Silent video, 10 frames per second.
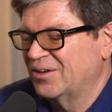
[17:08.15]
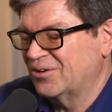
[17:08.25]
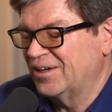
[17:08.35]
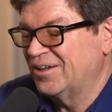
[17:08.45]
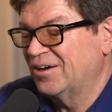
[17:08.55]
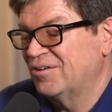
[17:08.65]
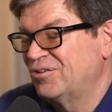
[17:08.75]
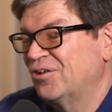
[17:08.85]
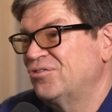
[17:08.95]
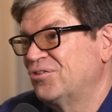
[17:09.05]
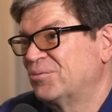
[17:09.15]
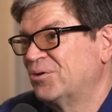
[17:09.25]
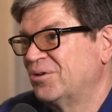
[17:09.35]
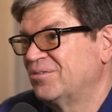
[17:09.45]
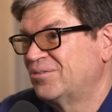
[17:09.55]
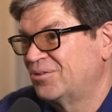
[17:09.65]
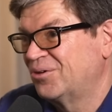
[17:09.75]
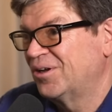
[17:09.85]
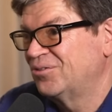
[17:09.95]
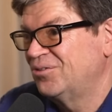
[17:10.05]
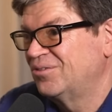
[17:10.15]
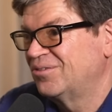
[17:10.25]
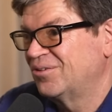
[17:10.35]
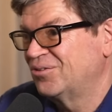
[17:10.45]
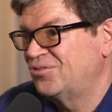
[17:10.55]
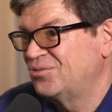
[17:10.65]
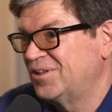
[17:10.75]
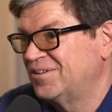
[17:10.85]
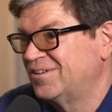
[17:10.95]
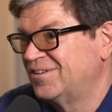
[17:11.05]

okay, now I have another sub goal: go down t- on the street